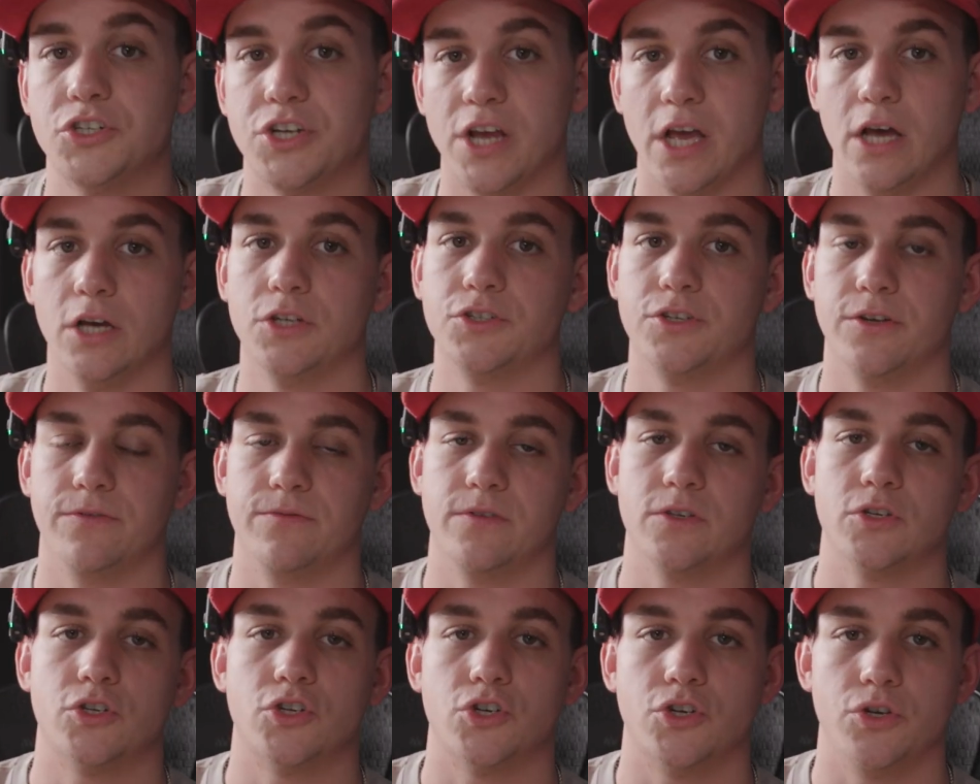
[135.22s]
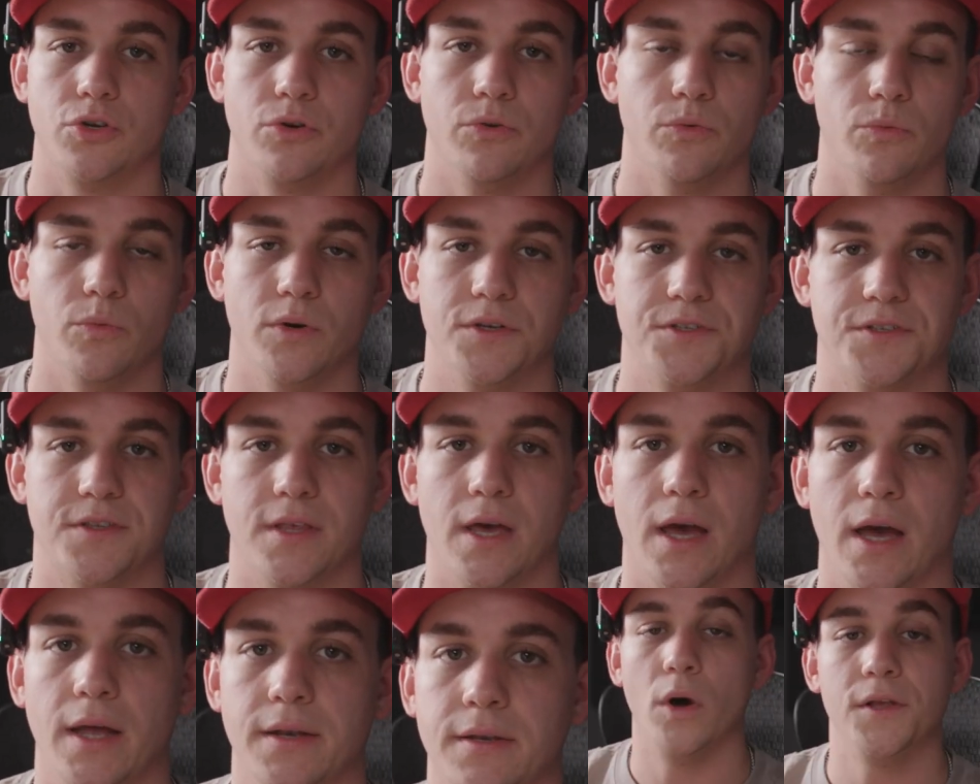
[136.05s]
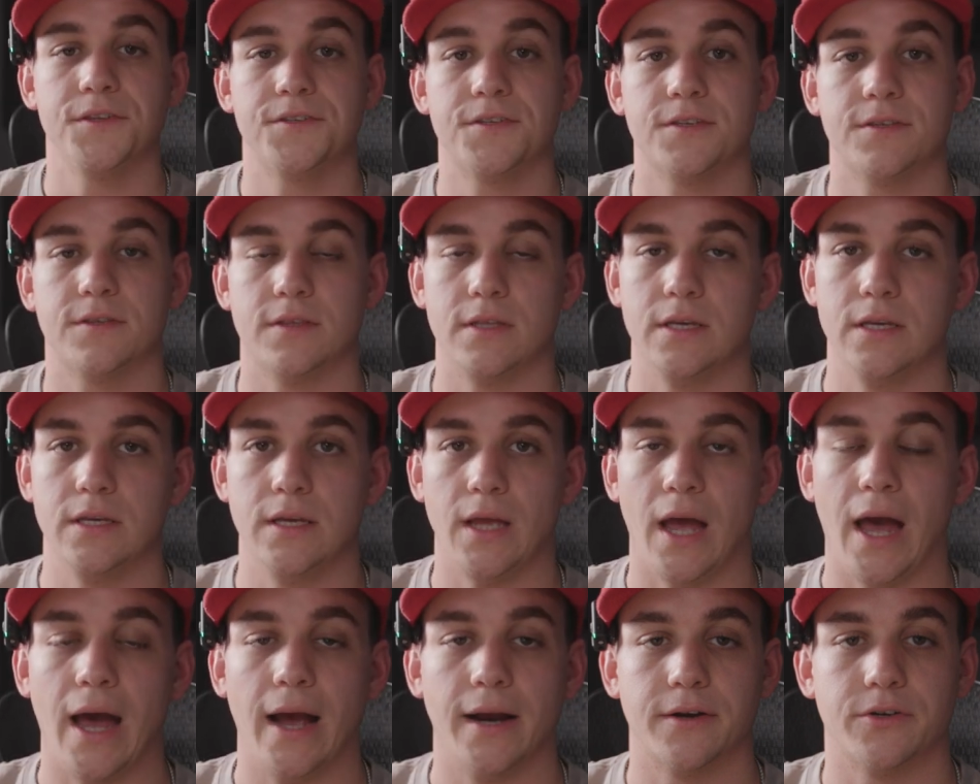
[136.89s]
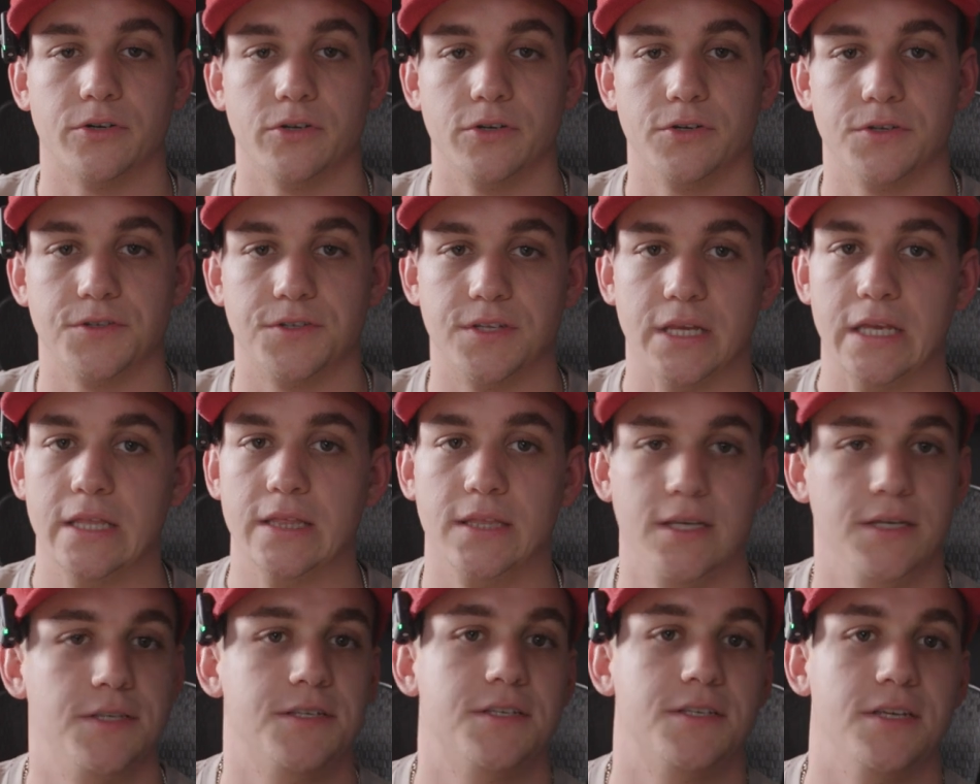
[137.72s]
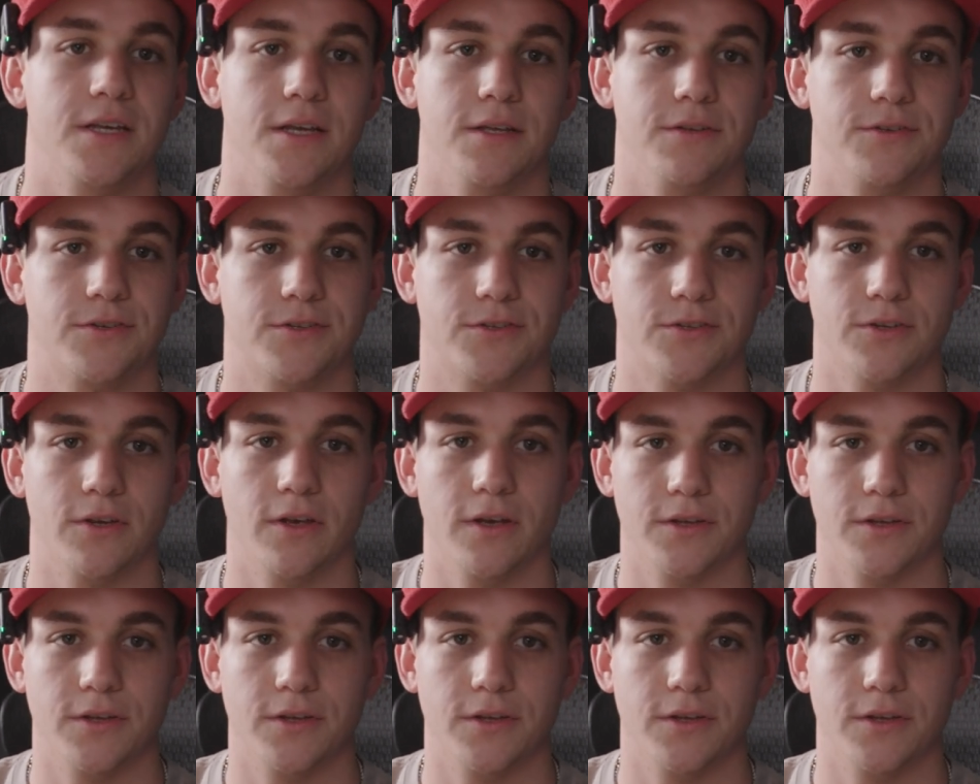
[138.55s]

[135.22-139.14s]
challenge of this shoot was that once the actors in these scenes